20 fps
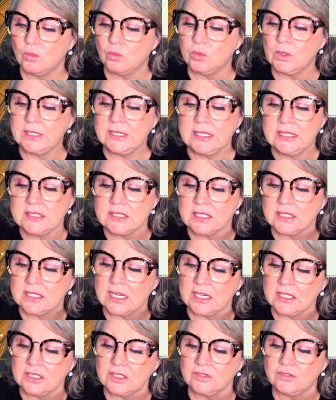we need to
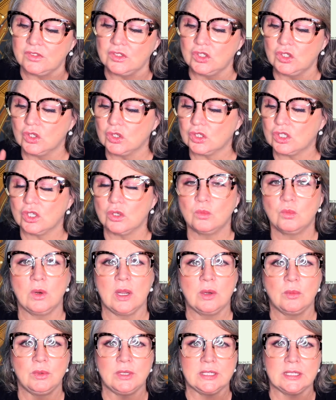kind of look at
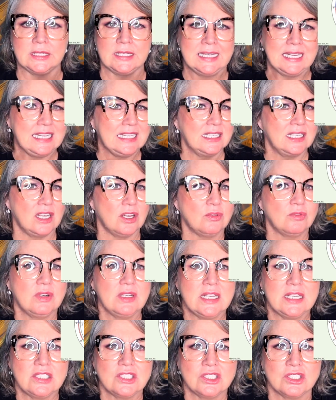where we can heal our
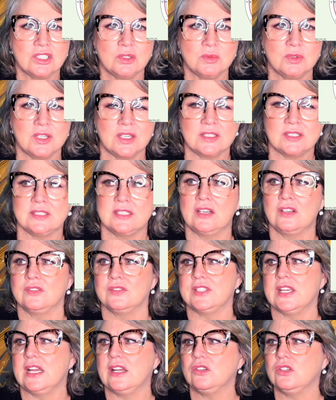relationship with
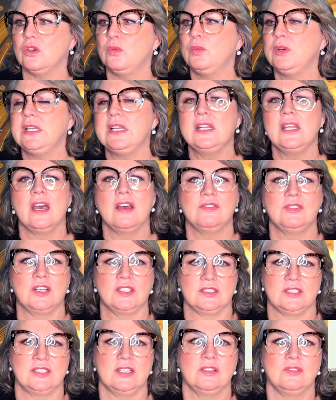ourselves. How can we love
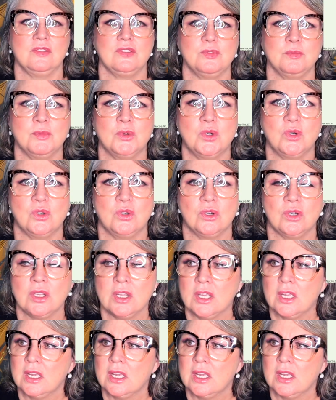ourselves more?